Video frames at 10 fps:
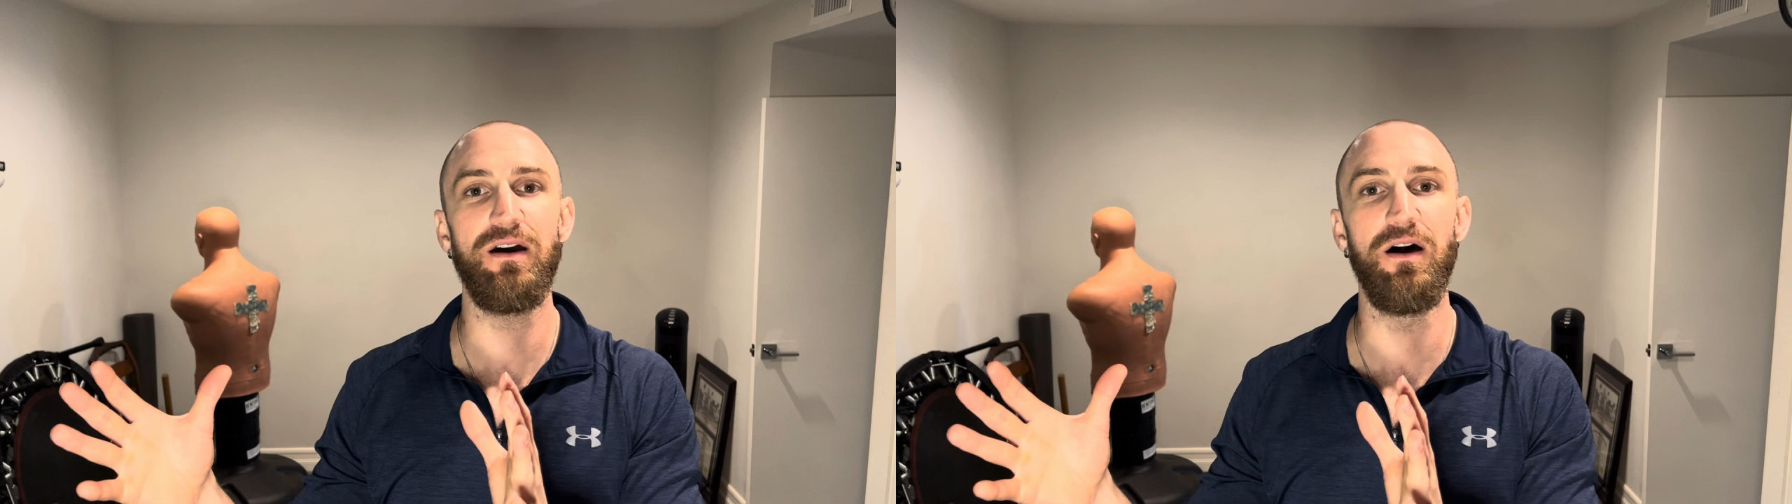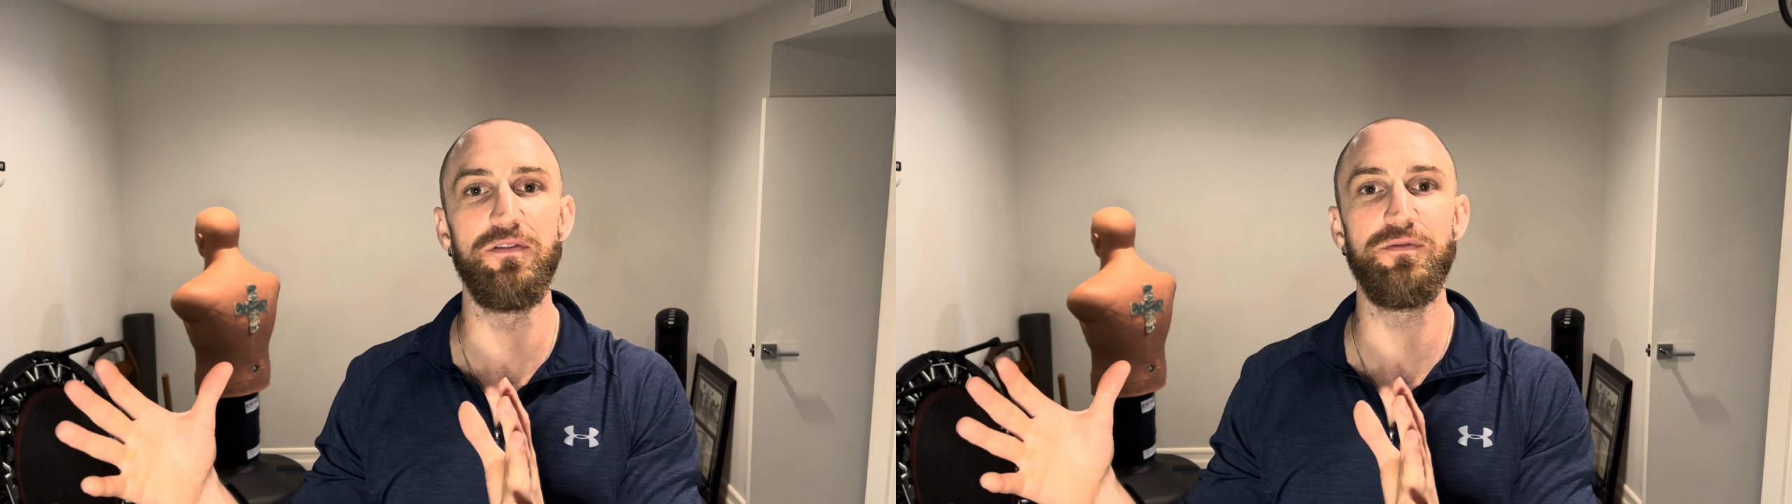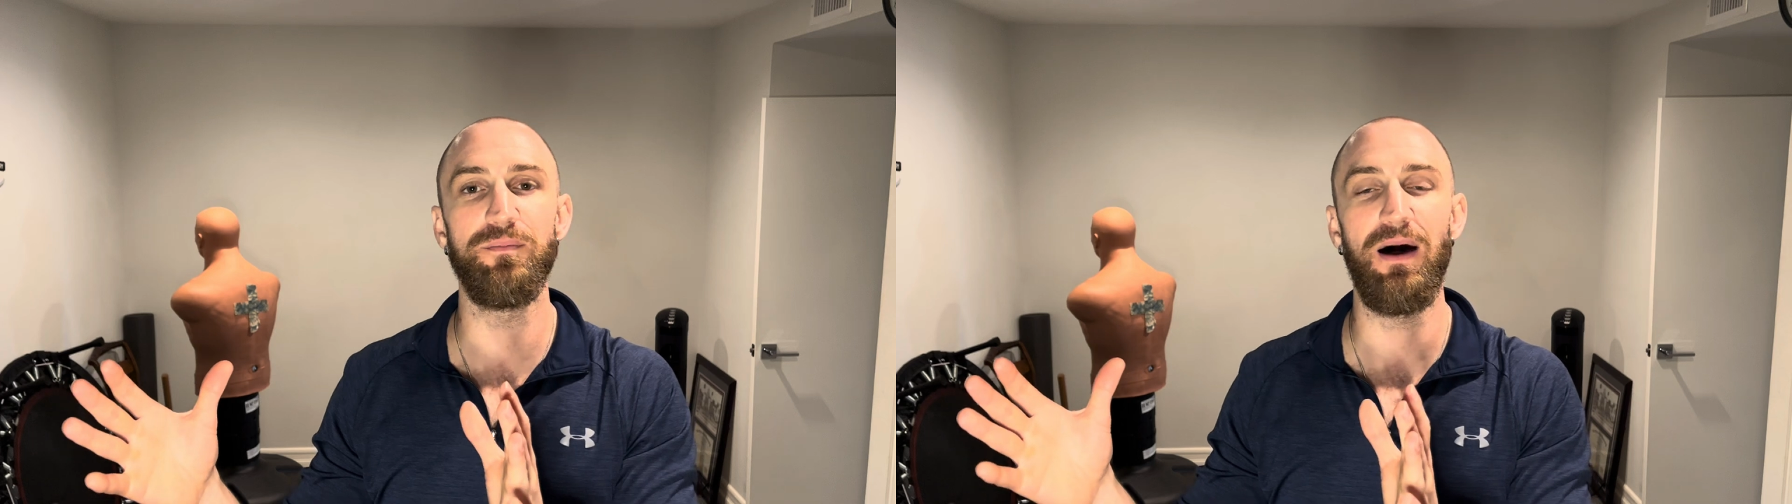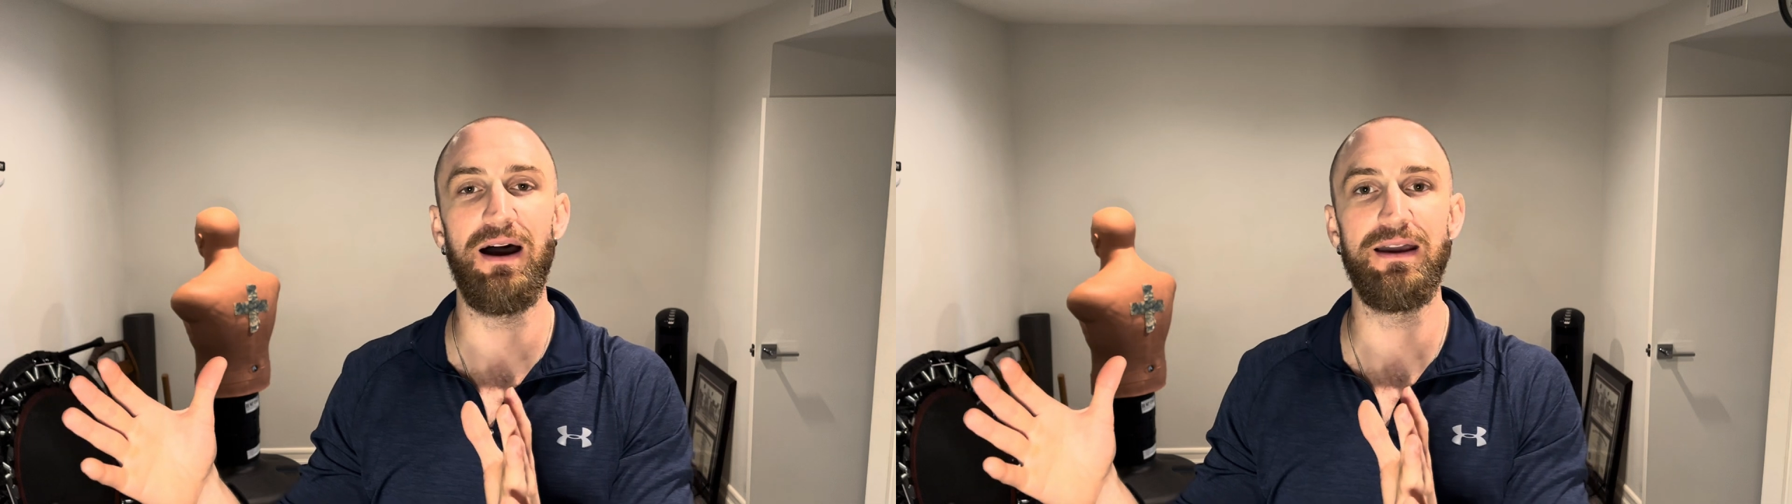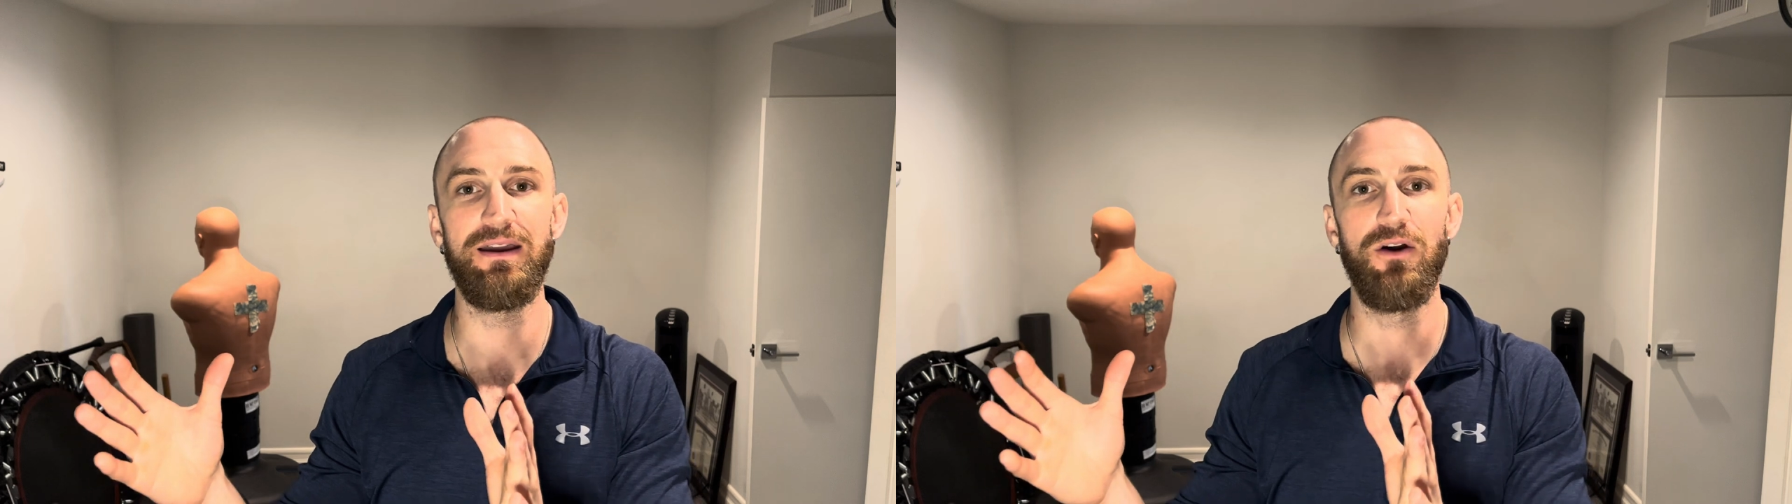of
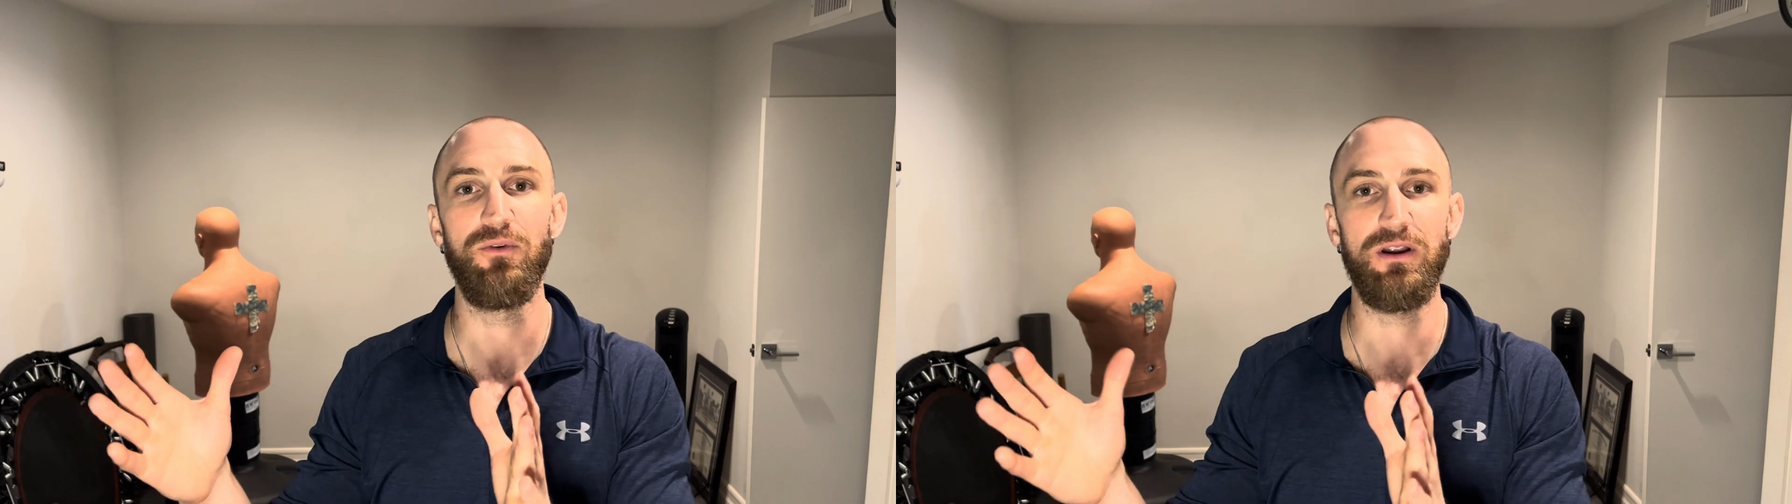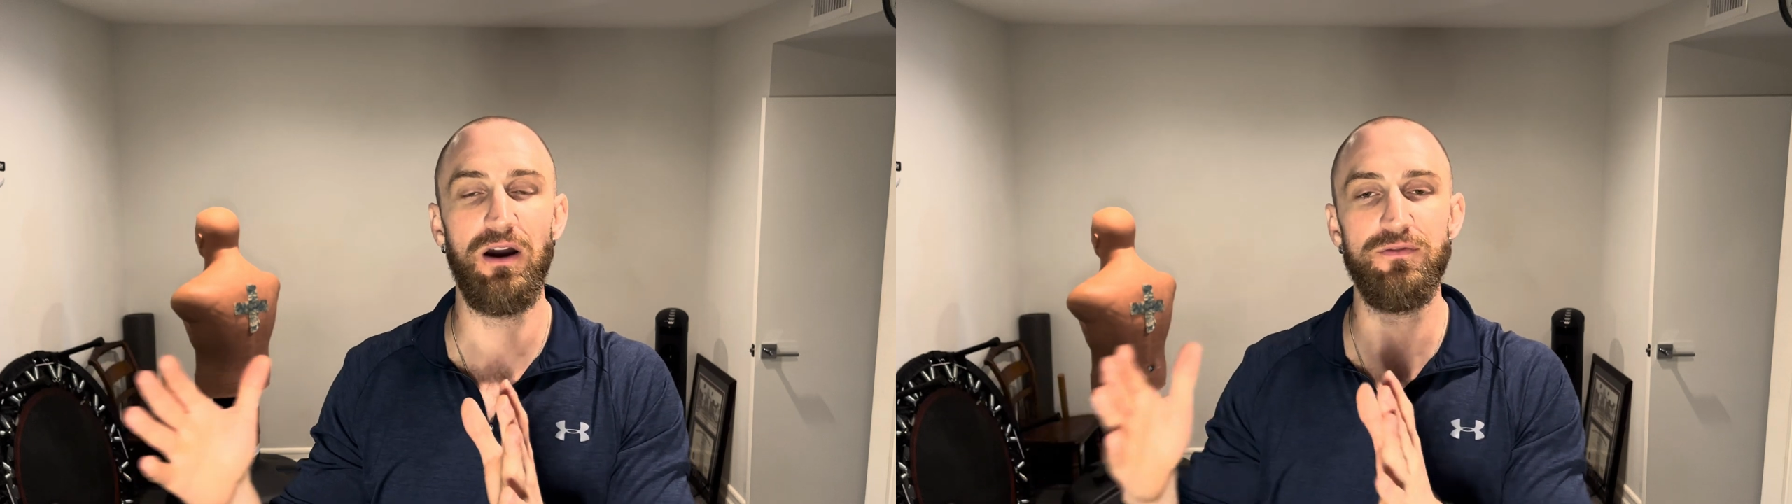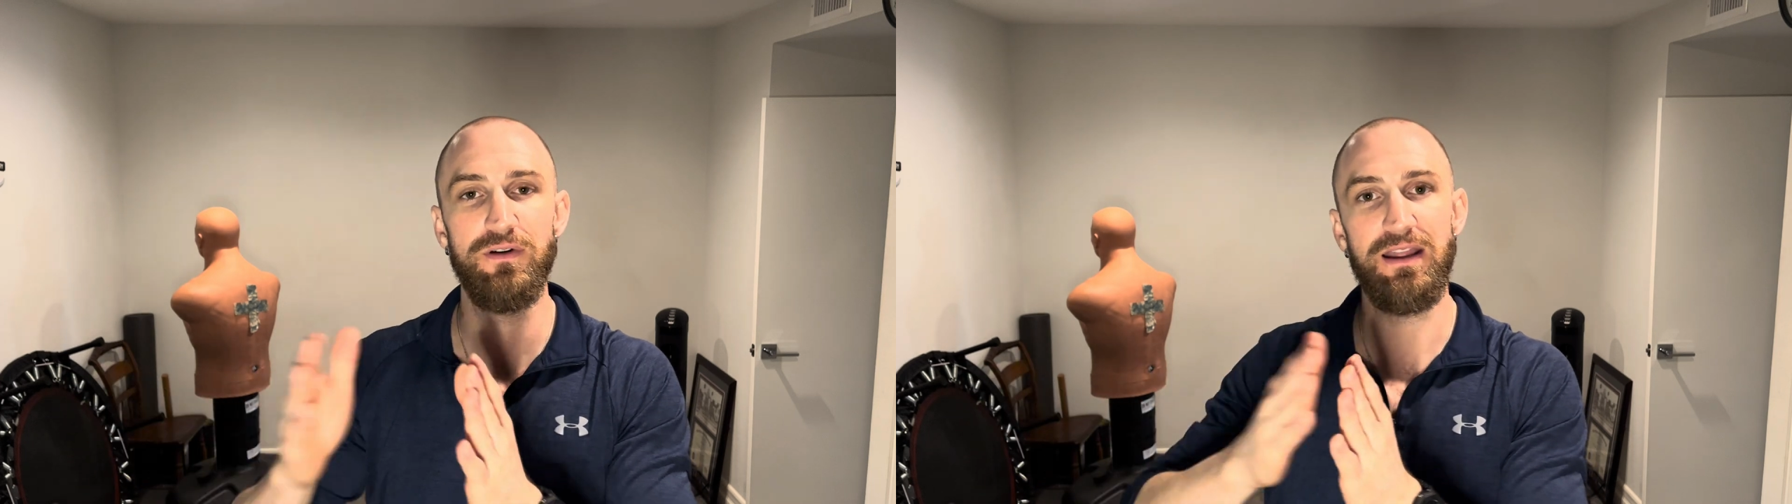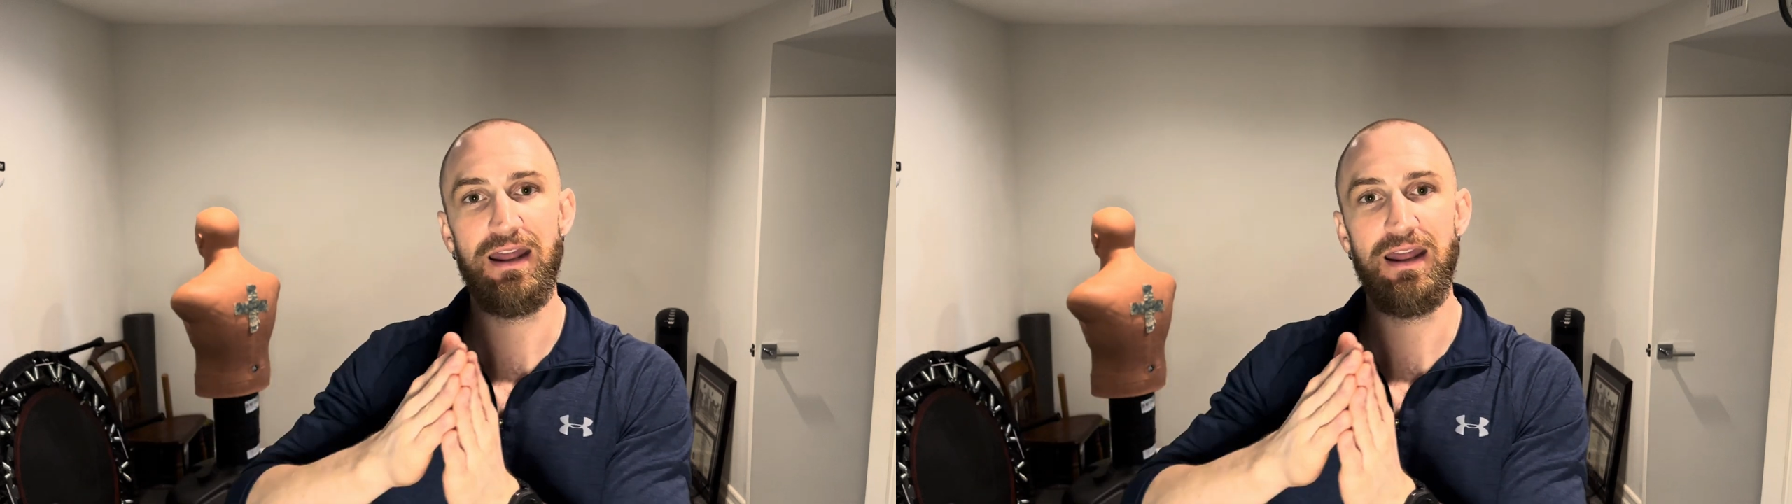my recovery,